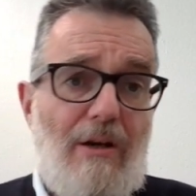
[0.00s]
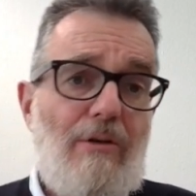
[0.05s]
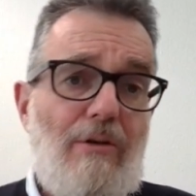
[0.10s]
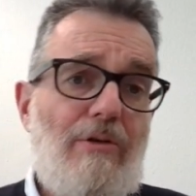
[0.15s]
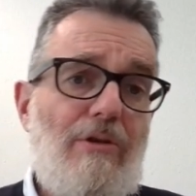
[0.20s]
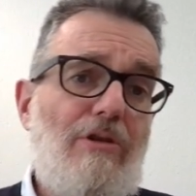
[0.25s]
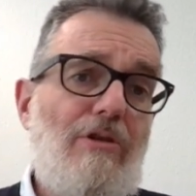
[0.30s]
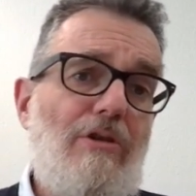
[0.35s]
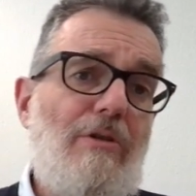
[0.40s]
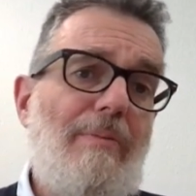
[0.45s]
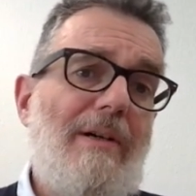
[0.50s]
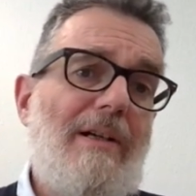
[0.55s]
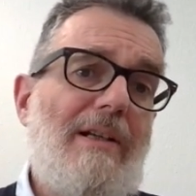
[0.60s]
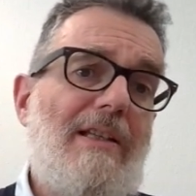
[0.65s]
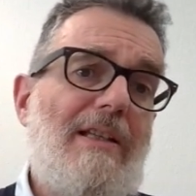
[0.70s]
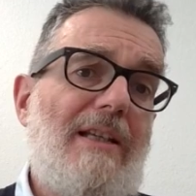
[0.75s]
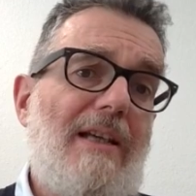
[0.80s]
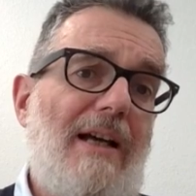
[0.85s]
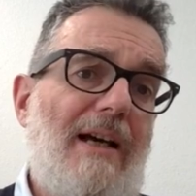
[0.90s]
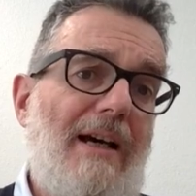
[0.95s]

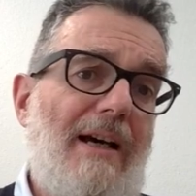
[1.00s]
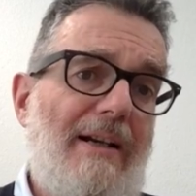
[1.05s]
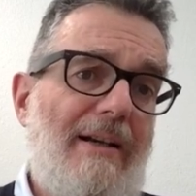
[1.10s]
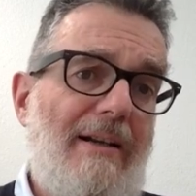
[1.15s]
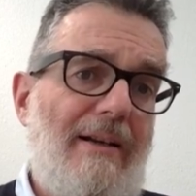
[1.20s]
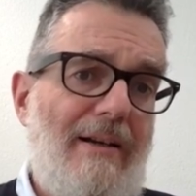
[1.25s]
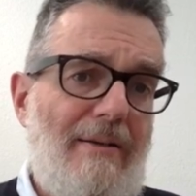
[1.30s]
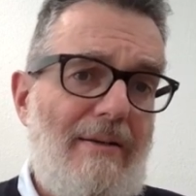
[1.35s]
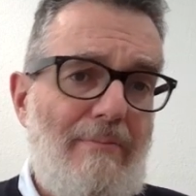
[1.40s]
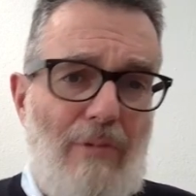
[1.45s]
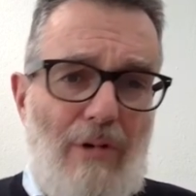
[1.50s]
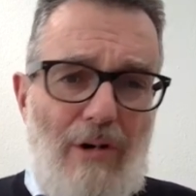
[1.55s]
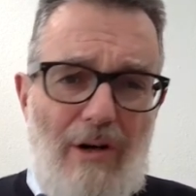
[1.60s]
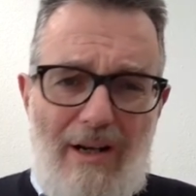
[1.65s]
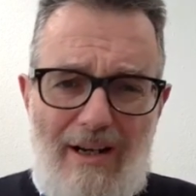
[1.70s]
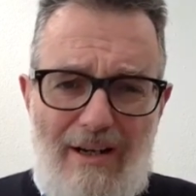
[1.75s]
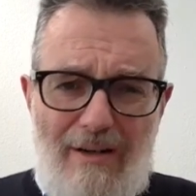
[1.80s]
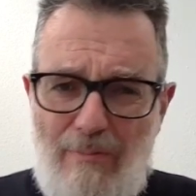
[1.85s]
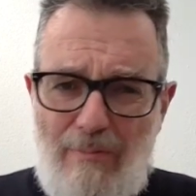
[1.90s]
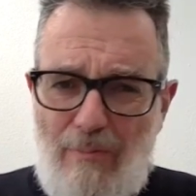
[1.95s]
Consumers are
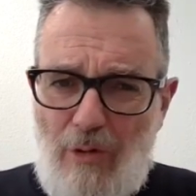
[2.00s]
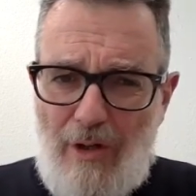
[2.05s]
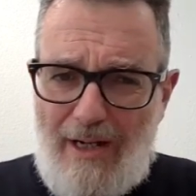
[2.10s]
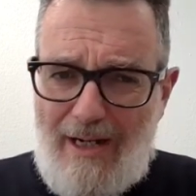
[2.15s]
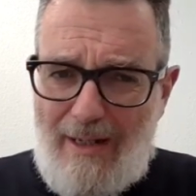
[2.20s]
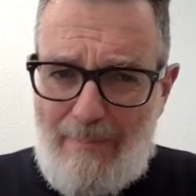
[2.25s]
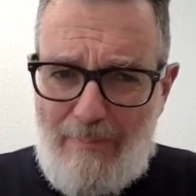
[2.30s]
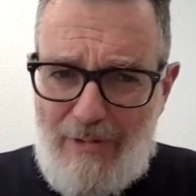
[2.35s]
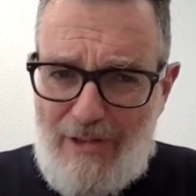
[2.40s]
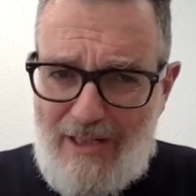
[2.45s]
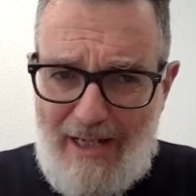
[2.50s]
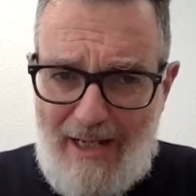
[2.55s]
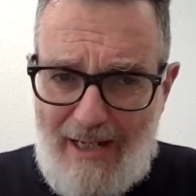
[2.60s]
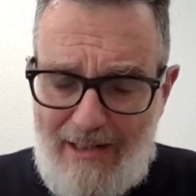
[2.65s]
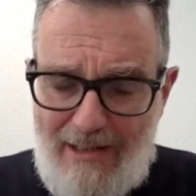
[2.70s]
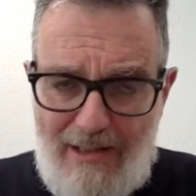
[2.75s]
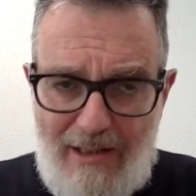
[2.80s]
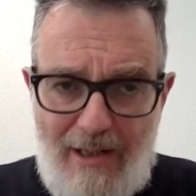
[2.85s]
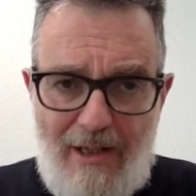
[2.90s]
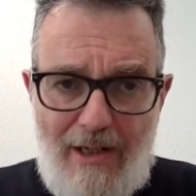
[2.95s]
more and more
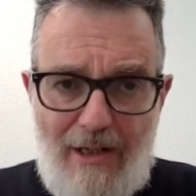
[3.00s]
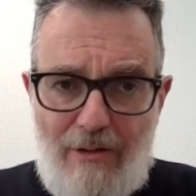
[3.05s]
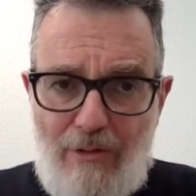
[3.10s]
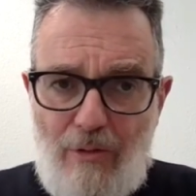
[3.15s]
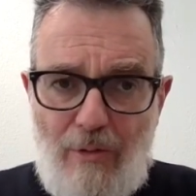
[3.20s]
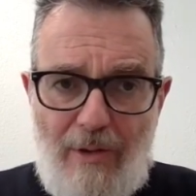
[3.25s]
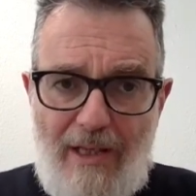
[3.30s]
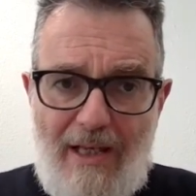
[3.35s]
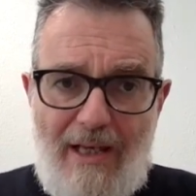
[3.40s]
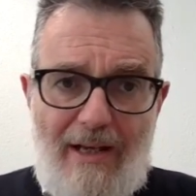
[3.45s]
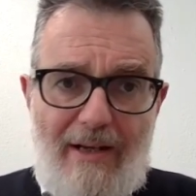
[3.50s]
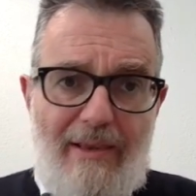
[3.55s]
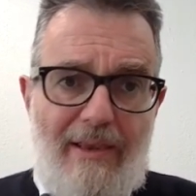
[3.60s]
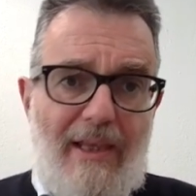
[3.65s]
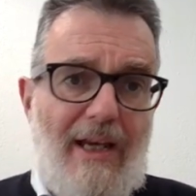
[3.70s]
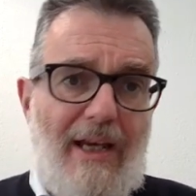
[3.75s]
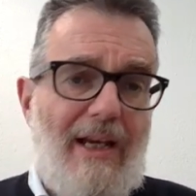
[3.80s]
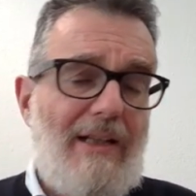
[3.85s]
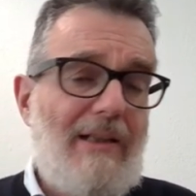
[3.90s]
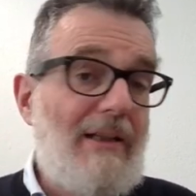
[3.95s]
upset to hear
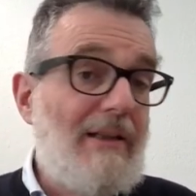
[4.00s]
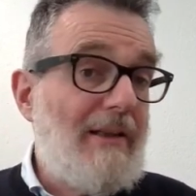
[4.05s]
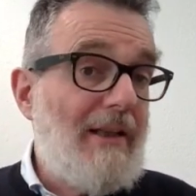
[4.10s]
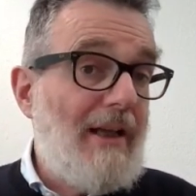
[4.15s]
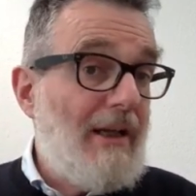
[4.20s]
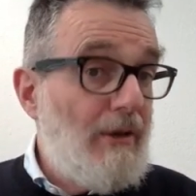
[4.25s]
that.